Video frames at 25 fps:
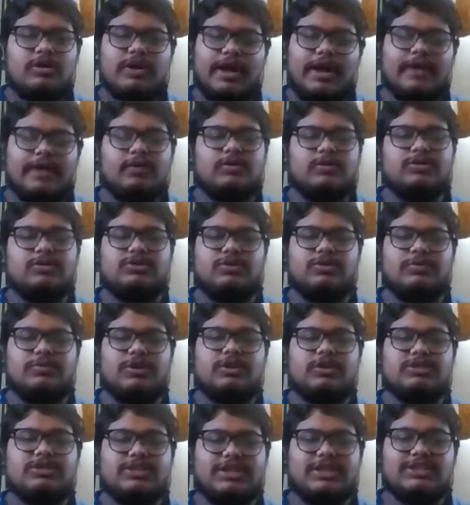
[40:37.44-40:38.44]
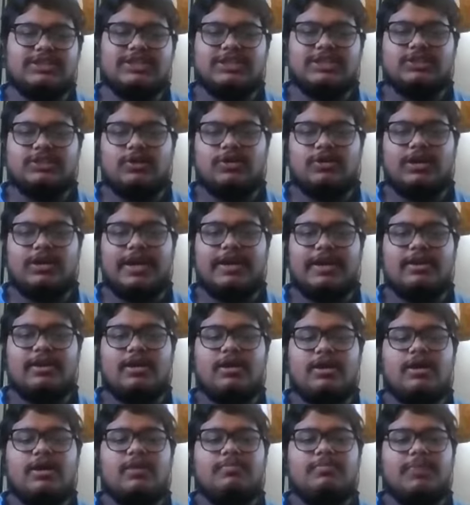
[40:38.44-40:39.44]
try also, because since it's online,
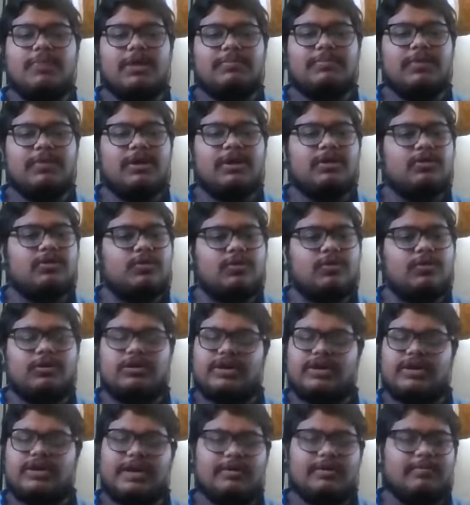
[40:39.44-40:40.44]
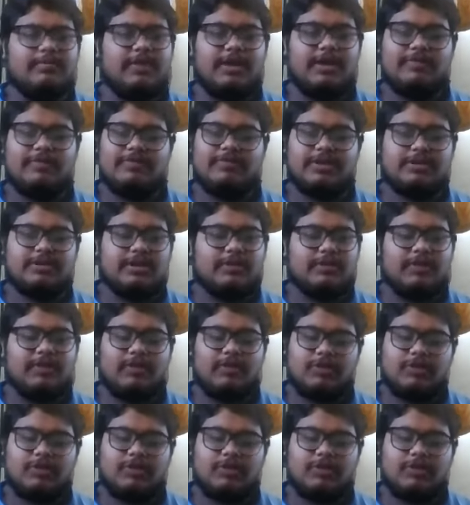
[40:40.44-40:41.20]
people do not try everything.